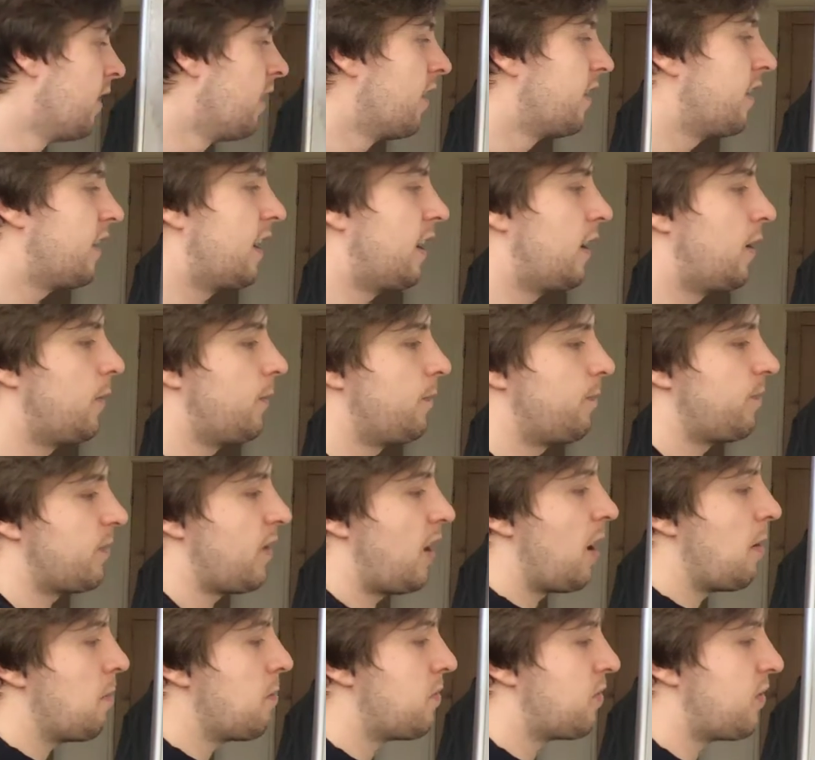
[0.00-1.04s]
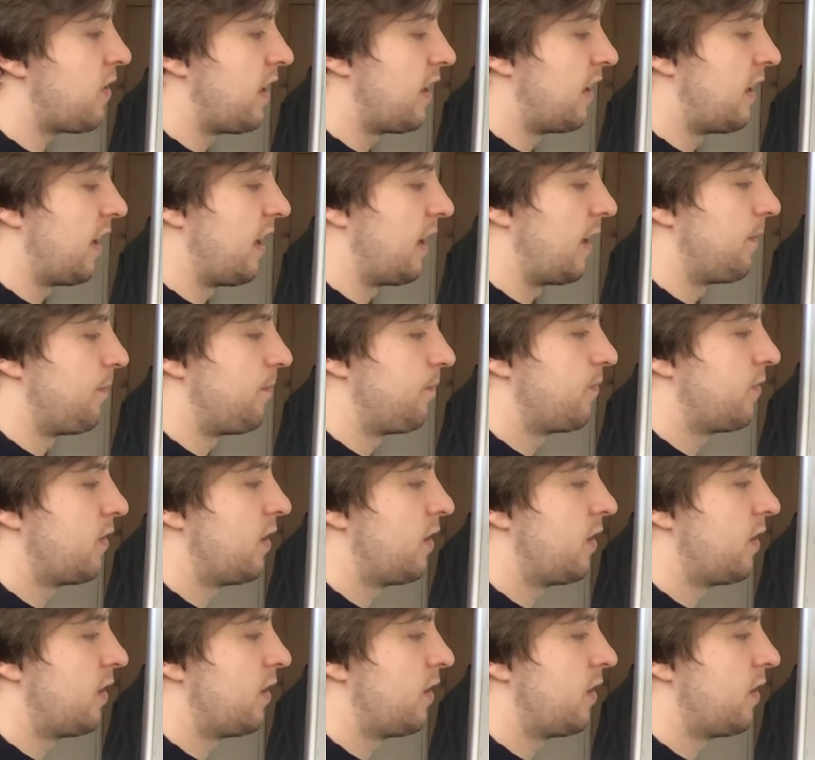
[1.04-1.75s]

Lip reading: Now, I'm thinking